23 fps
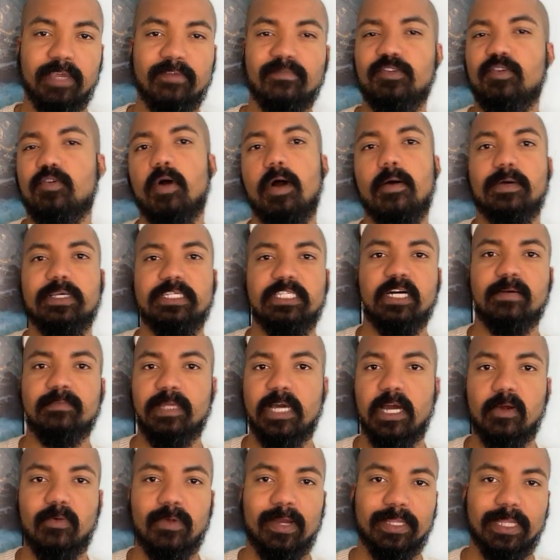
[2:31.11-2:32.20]
Even if you always
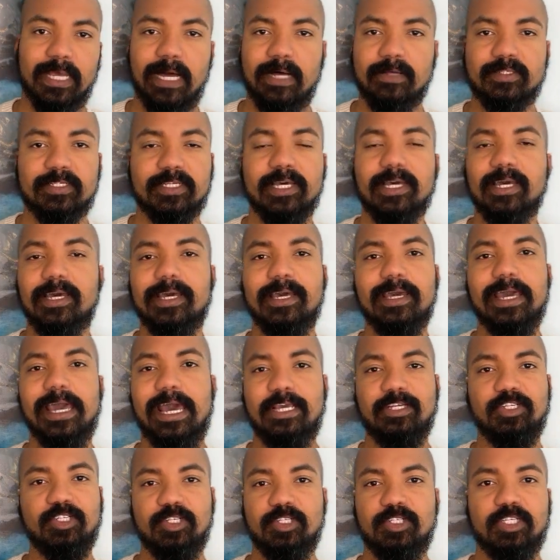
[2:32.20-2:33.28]
helped out around the house
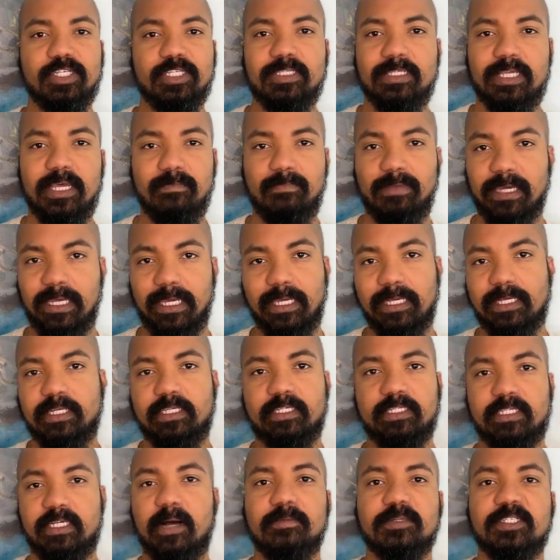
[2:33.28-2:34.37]
and she's just nitpicking
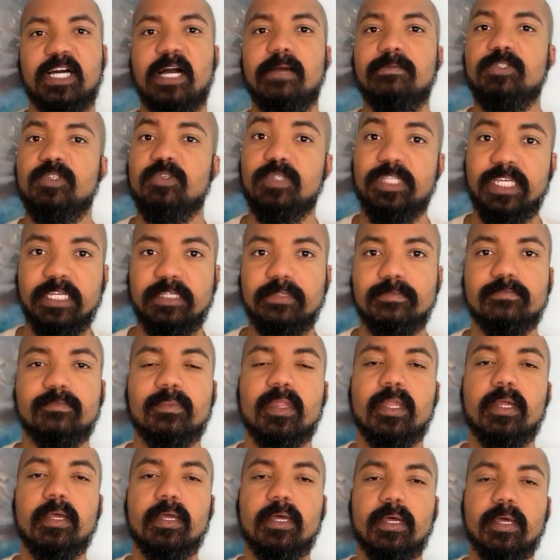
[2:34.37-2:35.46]
because a couple times you did.
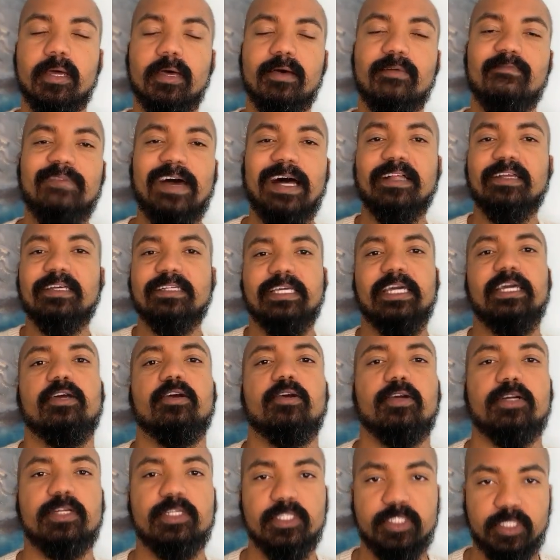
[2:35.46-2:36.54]

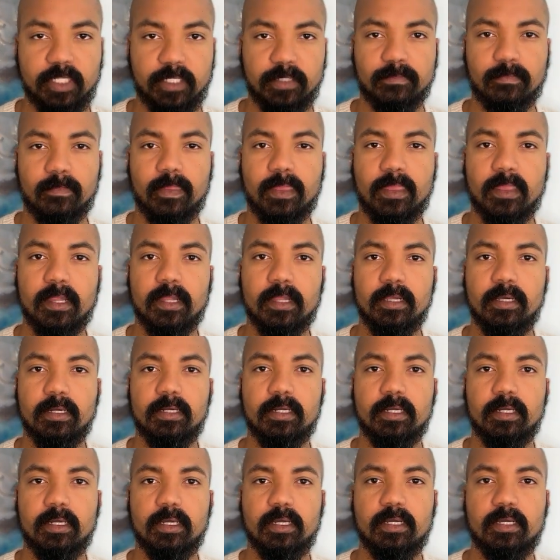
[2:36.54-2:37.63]
Validate her concern.
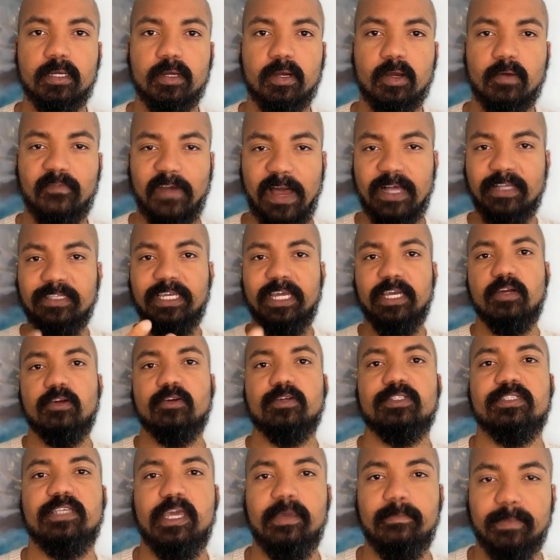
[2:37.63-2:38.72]
Validate
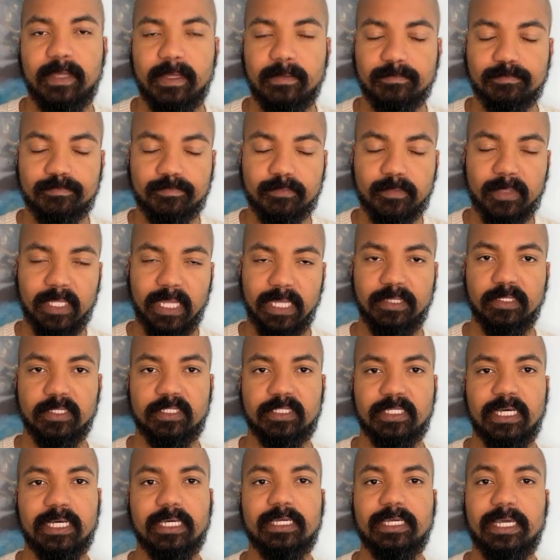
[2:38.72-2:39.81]
her statement. That
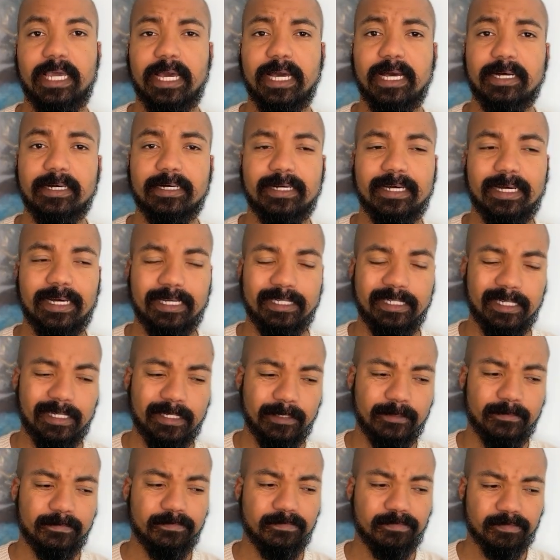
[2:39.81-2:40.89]
looks like, yeah, I
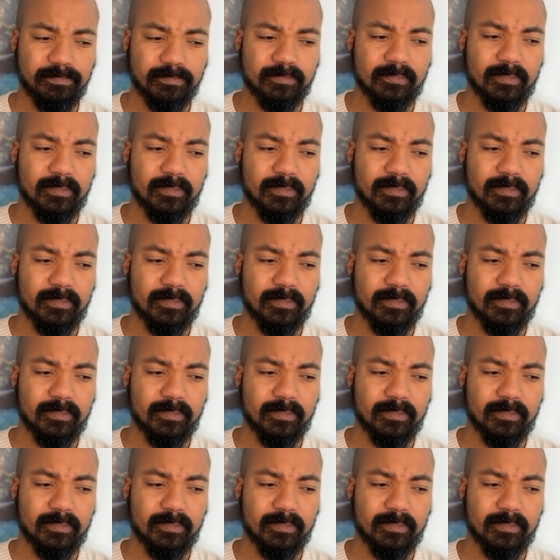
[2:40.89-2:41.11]
know.